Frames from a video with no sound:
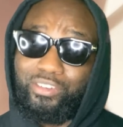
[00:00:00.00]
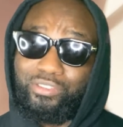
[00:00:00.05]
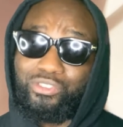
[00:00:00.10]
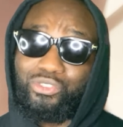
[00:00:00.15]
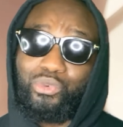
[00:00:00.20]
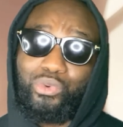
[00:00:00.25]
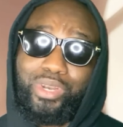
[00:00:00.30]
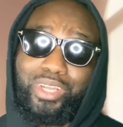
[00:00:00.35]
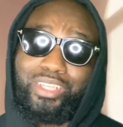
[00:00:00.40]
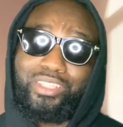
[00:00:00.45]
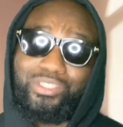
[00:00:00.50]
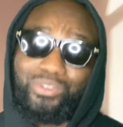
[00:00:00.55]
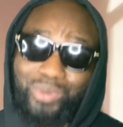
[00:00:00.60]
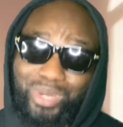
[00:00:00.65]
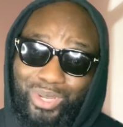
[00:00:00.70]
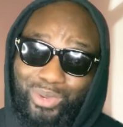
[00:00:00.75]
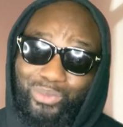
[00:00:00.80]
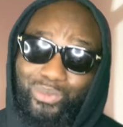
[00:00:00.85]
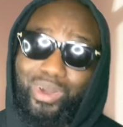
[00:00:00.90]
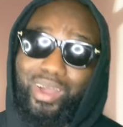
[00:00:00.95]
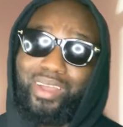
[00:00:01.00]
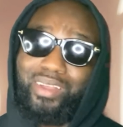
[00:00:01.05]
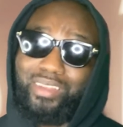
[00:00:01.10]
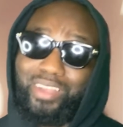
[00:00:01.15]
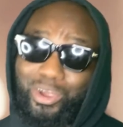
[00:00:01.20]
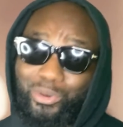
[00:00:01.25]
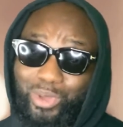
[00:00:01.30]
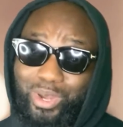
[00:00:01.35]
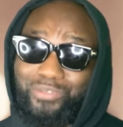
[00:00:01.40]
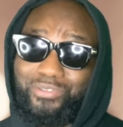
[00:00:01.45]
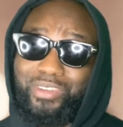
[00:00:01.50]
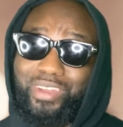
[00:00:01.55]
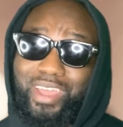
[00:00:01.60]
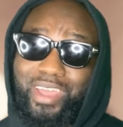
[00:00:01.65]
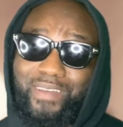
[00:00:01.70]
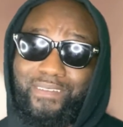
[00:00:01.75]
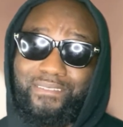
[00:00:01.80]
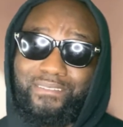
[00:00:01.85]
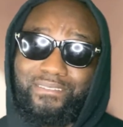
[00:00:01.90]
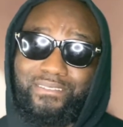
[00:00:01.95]
of 2021. Y'all ready for
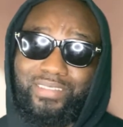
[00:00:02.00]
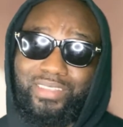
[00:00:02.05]
that?